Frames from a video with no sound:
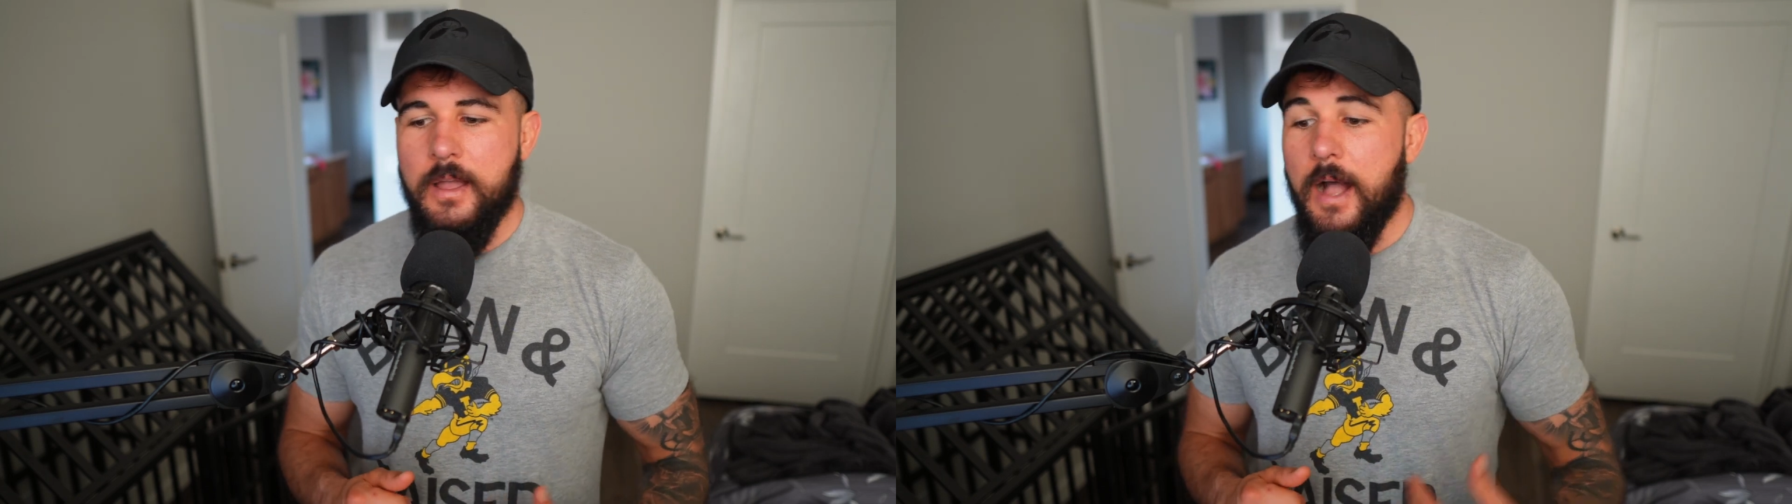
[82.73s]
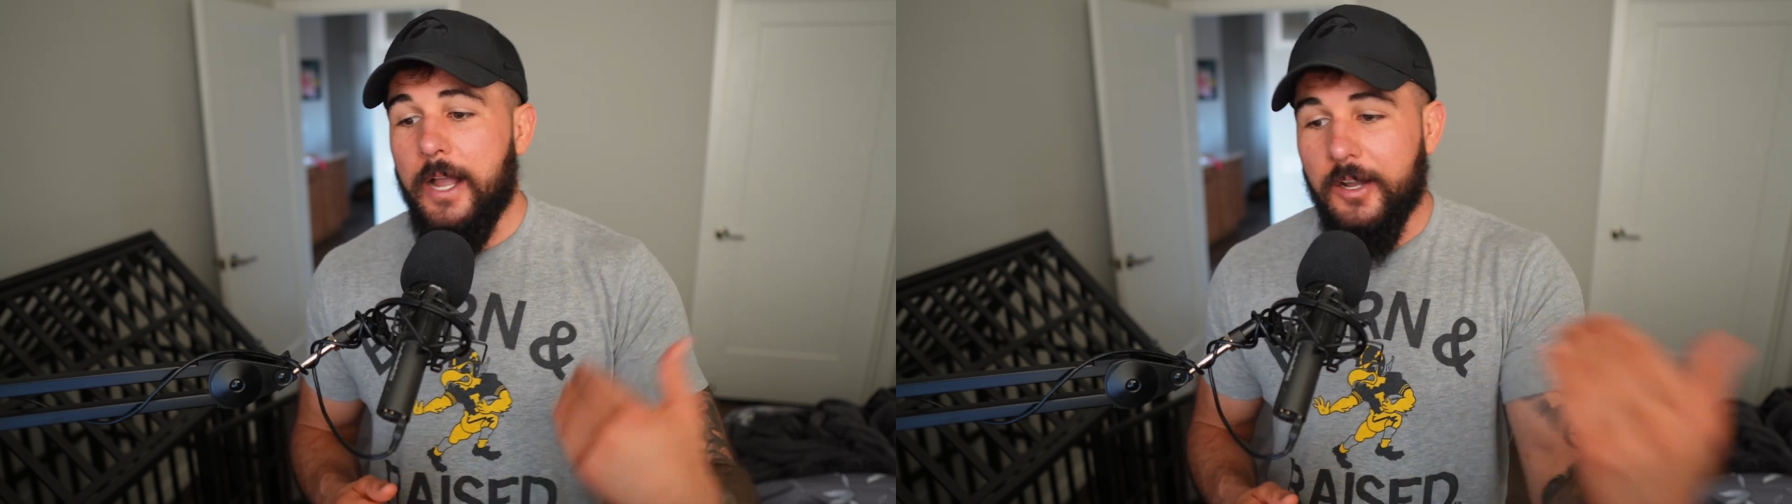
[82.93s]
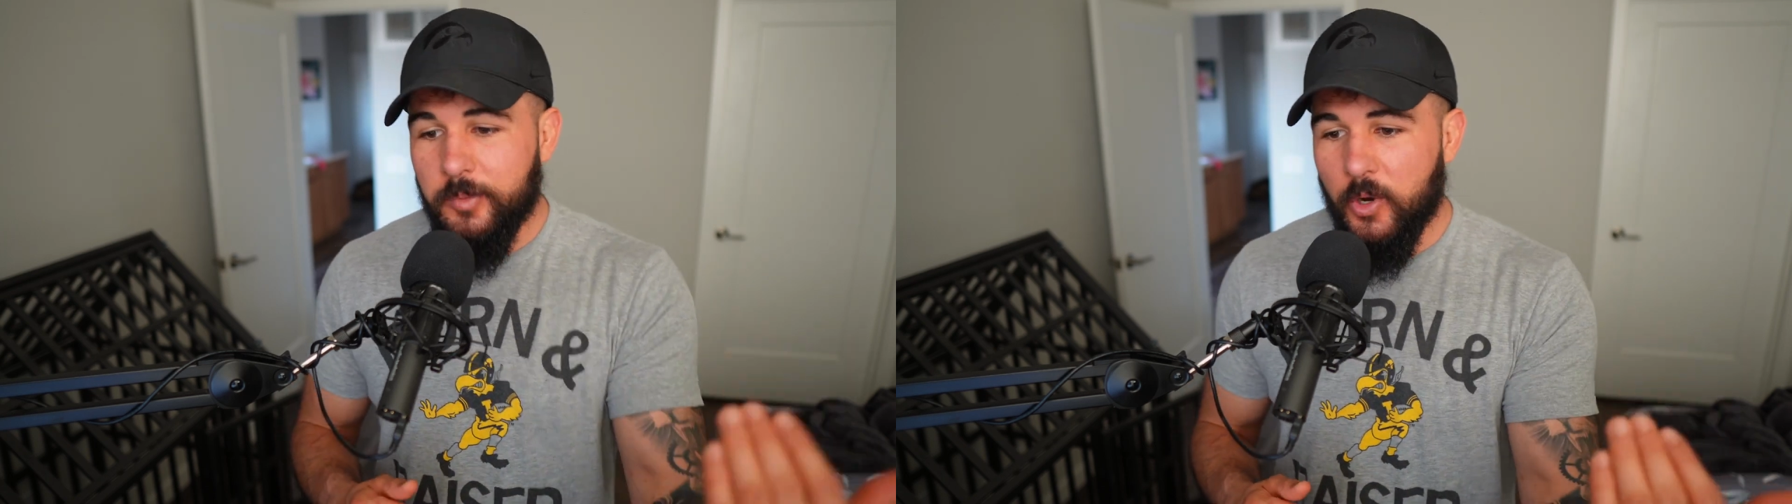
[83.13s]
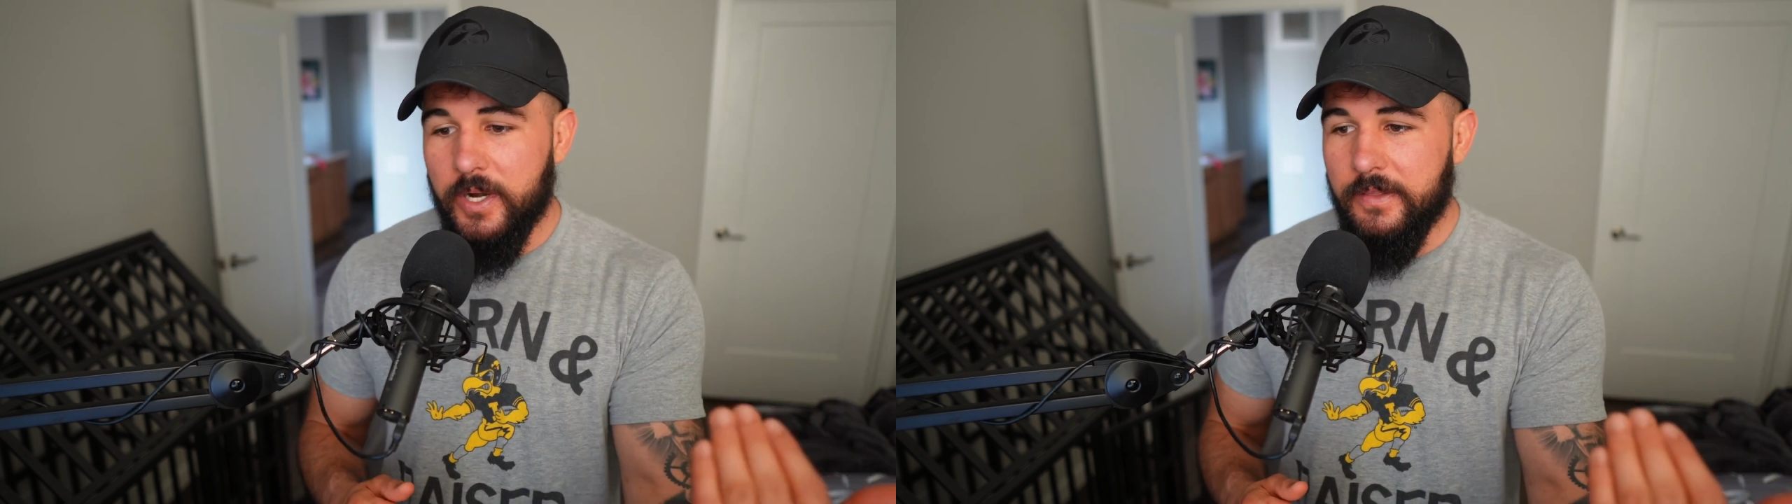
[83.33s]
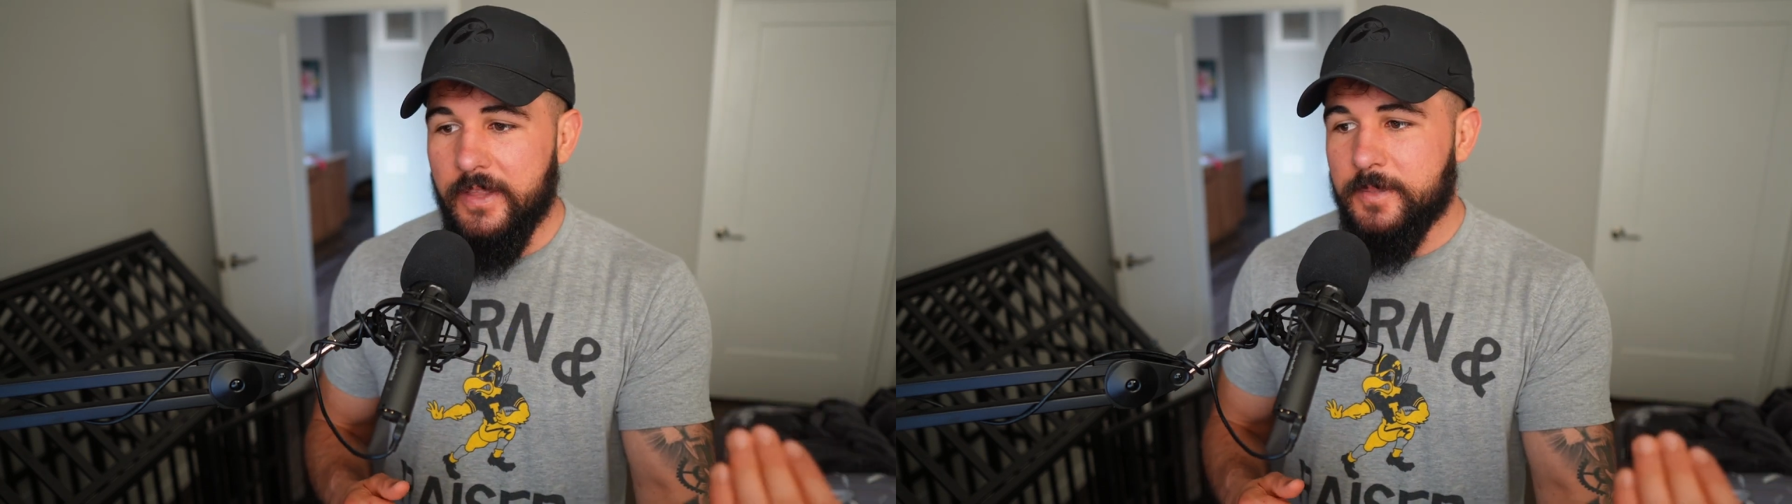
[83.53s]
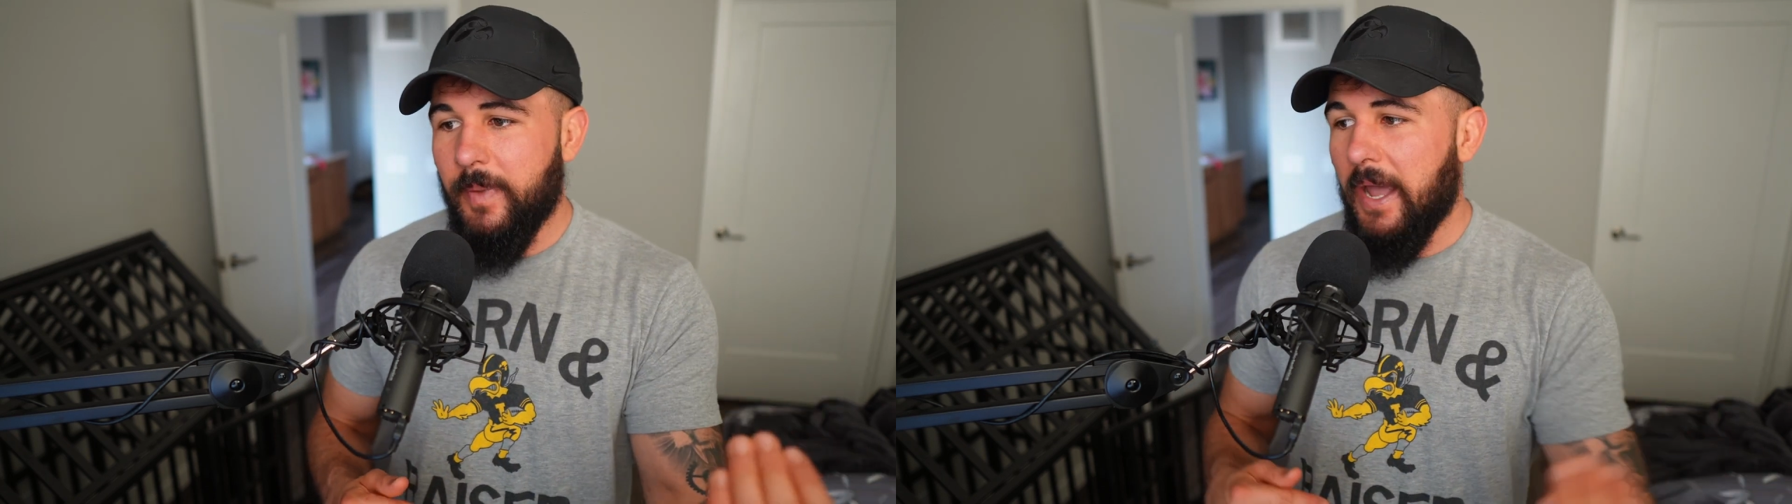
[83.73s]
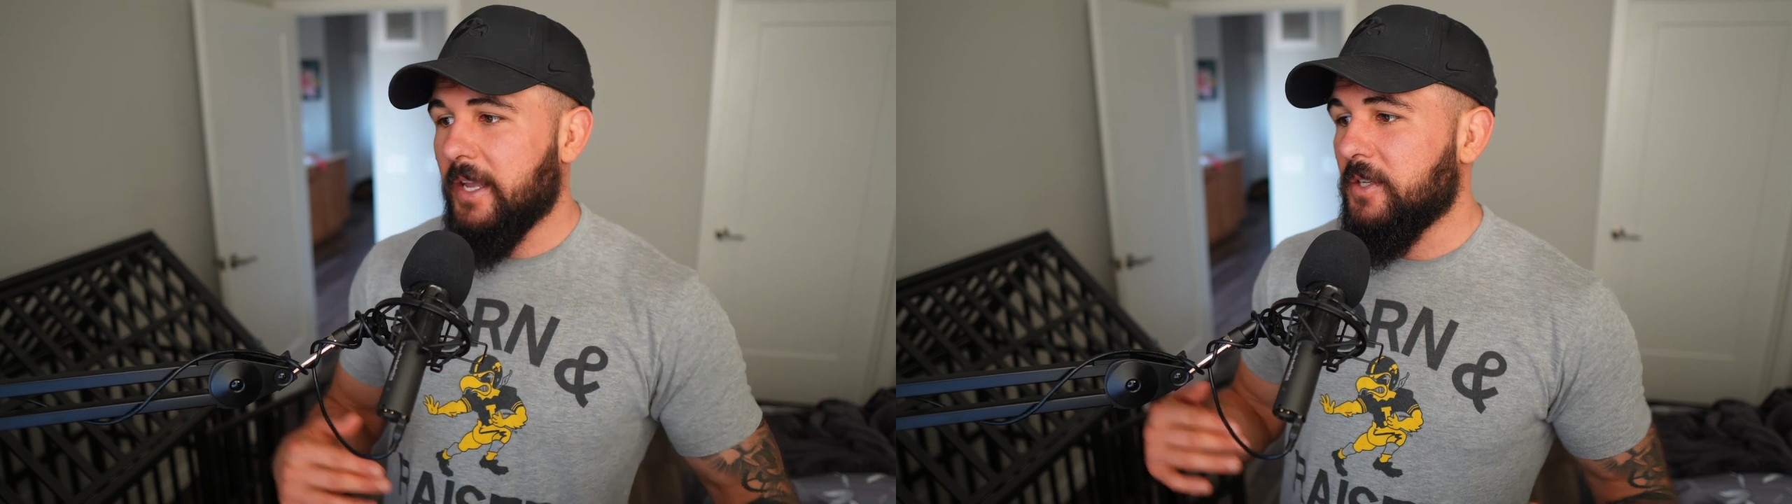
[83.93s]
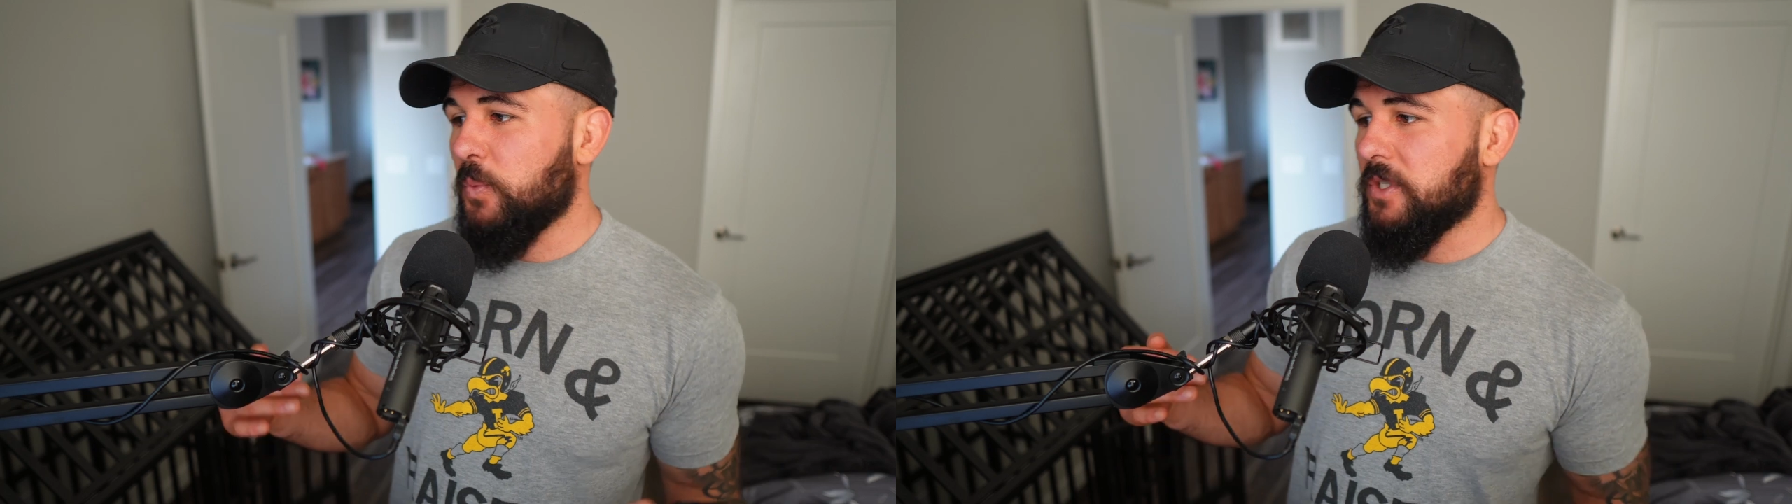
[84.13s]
I upgraded this package,